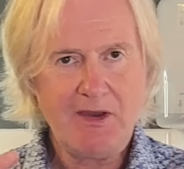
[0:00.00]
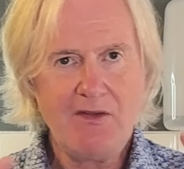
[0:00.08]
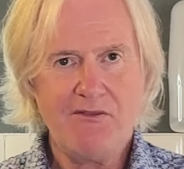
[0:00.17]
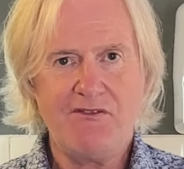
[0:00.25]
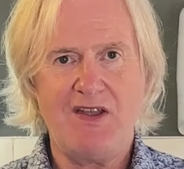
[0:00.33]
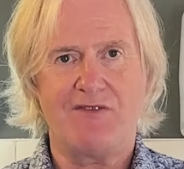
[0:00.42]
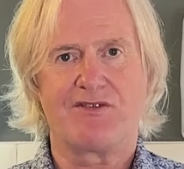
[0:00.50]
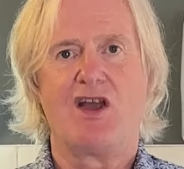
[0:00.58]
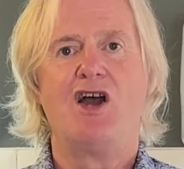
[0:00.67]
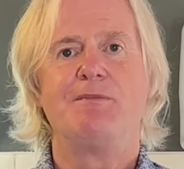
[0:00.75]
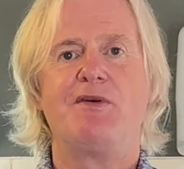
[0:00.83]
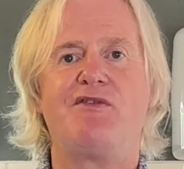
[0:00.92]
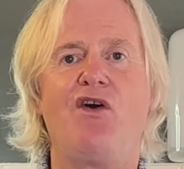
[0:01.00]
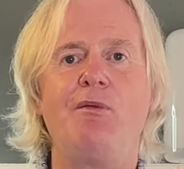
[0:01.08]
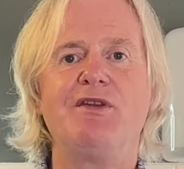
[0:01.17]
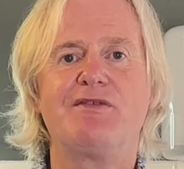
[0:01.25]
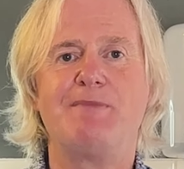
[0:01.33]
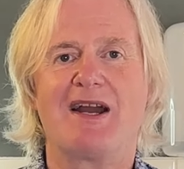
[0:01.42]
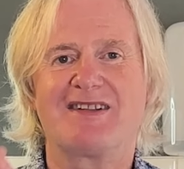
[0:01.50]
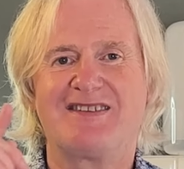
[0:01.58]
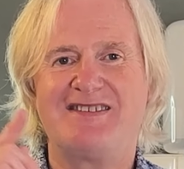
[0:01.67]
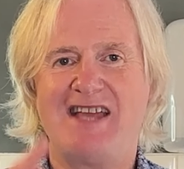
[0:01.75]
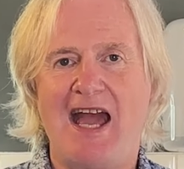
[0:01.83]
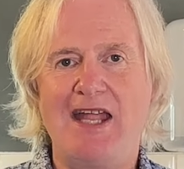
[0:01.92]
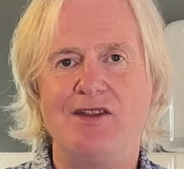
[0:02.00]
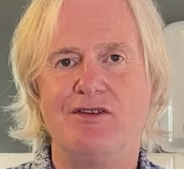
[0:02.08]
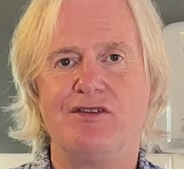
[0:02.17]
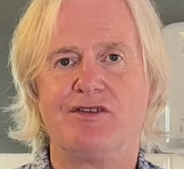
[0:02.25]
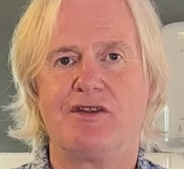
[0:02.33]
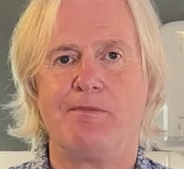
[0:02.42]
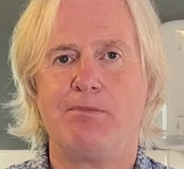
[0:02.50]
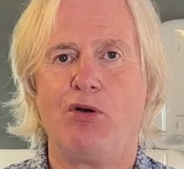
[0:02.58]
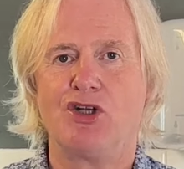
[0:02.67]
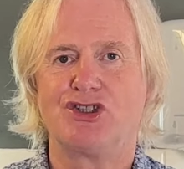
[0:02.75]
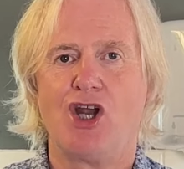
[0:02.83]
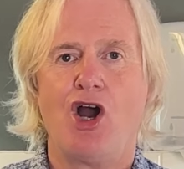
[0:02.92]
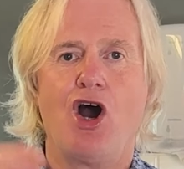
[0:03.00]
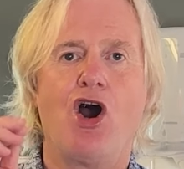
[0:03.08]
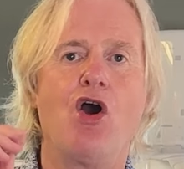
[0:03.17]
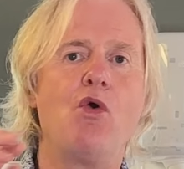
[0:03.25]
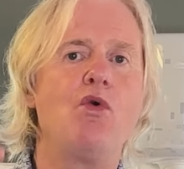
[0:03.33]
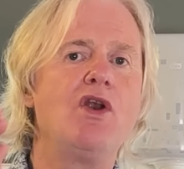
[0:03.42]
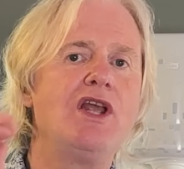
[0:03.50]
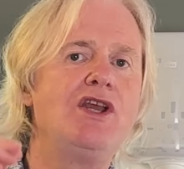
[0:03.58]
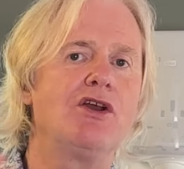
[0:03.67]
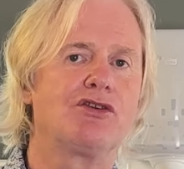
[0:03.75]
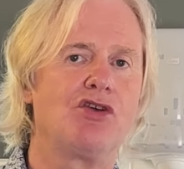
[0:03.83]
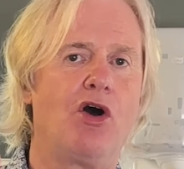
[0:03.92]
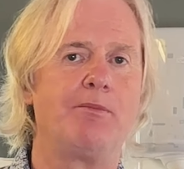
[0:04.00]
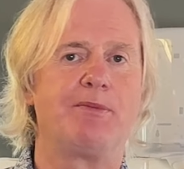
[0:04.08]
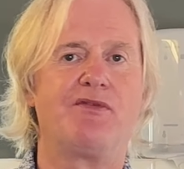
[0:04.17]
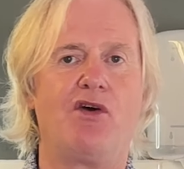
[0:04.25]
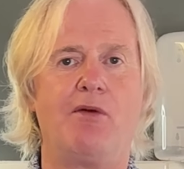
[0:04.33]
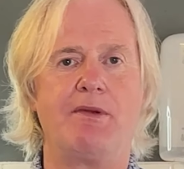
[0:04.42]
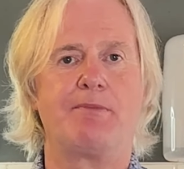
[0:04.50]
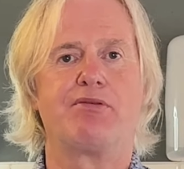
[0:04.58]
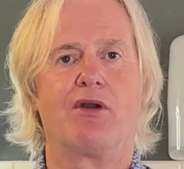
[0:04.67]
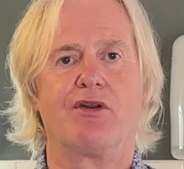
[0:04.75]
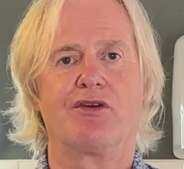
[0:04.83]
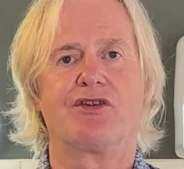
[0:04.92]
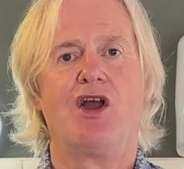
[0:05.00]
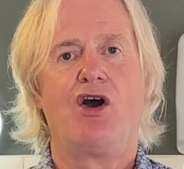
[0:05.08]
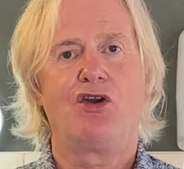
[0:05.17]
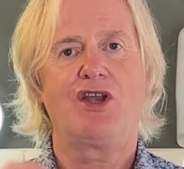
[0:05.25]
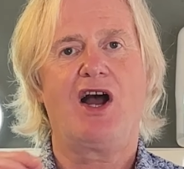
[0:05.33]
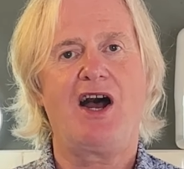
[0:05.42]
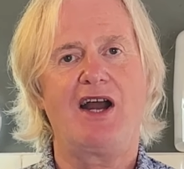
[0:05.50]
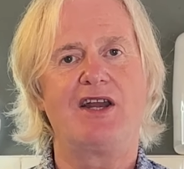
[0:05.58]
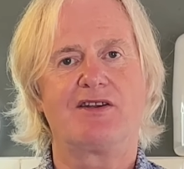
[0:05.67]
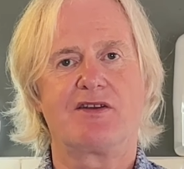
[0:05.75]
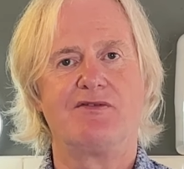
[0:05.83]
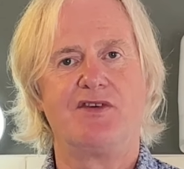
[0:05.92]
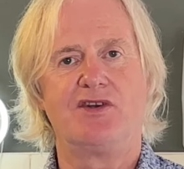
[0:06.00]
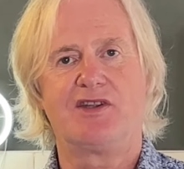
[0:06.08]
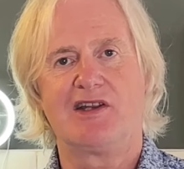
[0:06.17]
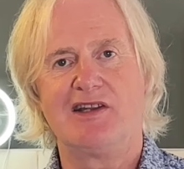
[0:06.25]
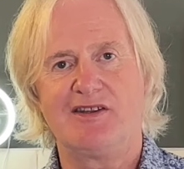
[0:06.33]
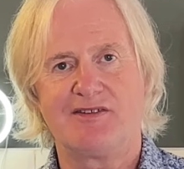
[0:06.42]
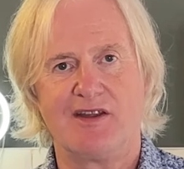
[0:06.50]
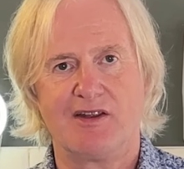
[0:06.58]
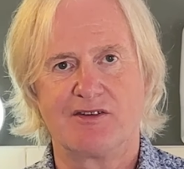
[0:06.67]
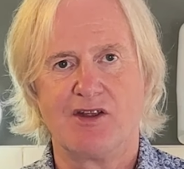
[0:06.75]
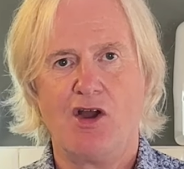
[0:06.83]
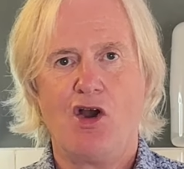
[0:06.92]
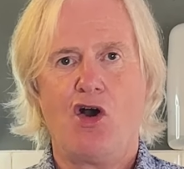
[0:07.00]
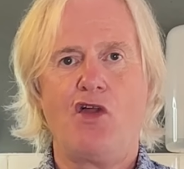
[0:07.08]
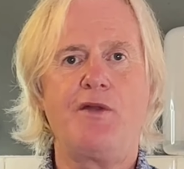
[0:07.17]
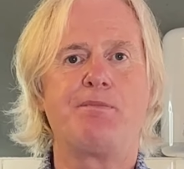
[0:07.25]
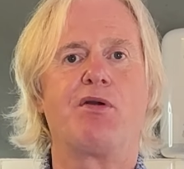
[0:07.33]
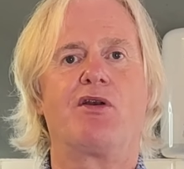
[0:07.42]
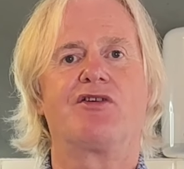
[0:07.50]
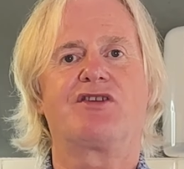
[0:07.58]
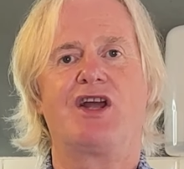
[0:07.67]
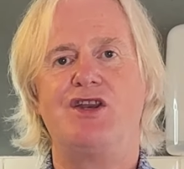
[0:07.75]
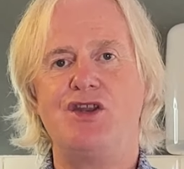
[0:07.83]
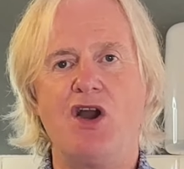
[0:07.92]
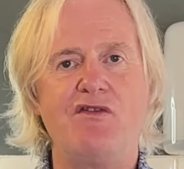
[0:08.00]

Fifth, Performance Max tends to push only your top performing products or your highest converted listings. Other products get no